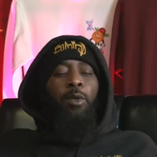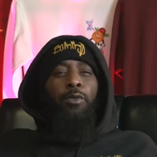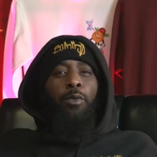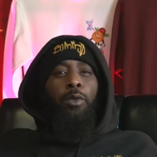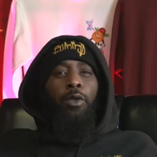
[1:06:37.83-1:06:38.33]
a
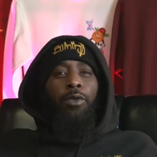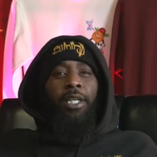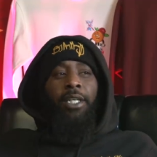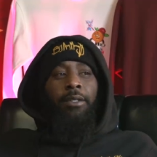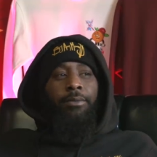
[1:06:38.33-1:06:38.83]
movie role
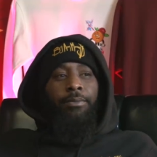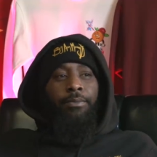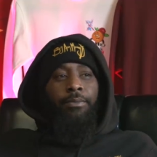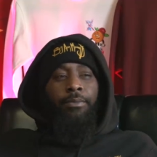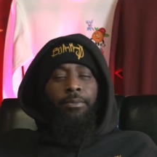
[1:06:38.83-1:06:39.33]
now.
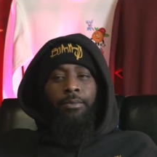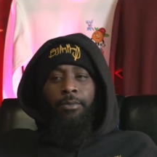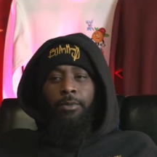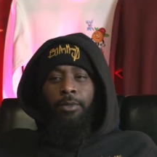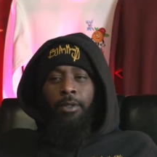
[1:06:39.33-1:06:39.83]
You got to
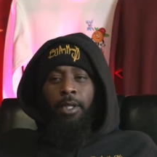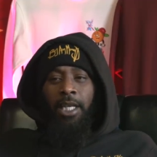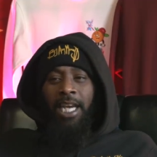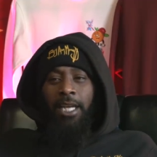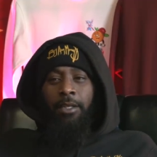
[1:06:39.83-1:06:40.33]
cuss.
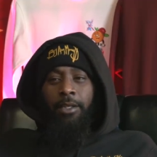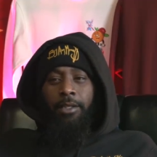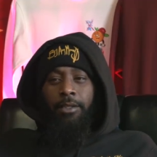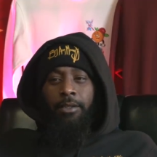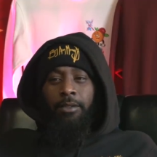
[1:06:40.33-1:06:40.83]
You got to cuss
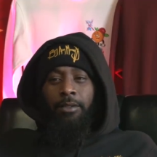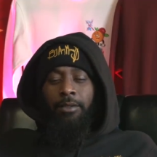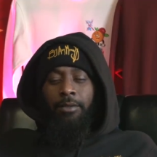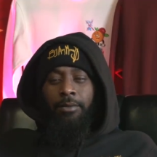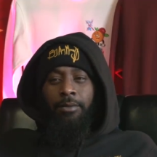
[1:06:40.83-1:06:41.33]
a lot.